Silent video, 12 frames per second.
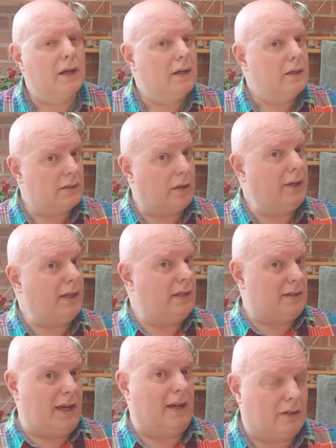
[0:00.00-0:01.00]
So in the
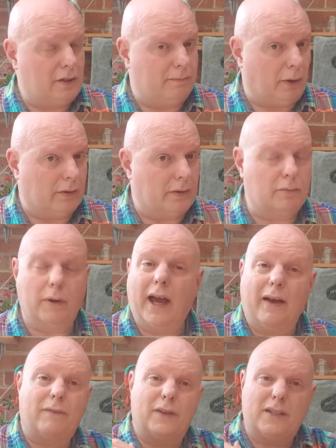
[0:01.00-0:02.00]
tetrapods, we
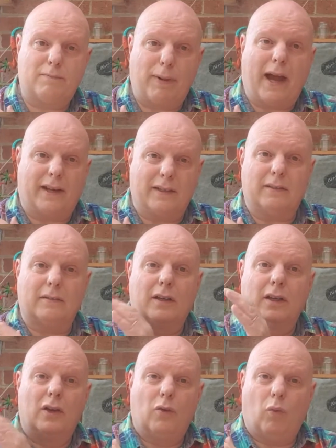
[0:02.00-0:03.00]
have this pattern:
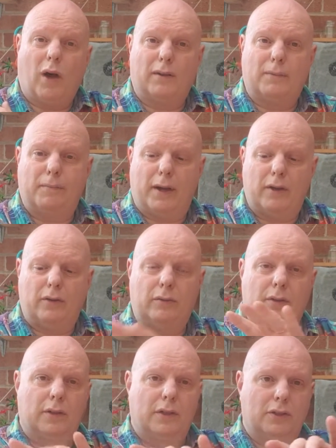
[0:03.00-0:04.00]
1
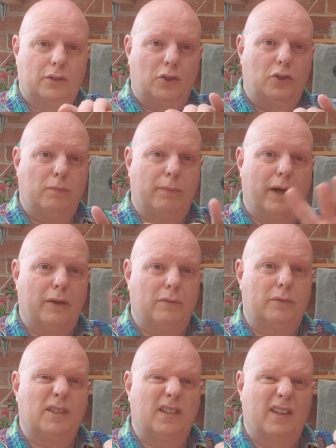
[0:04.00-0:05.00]
bone, 2
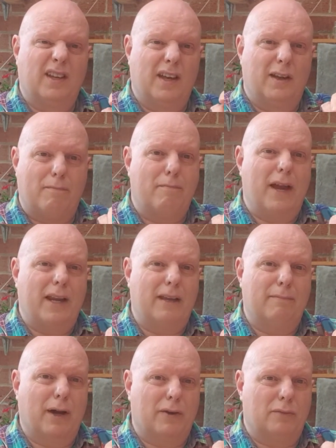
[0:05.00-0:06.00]
bones, many
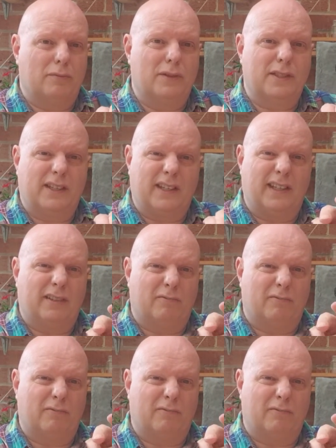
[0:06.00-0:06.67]
bones in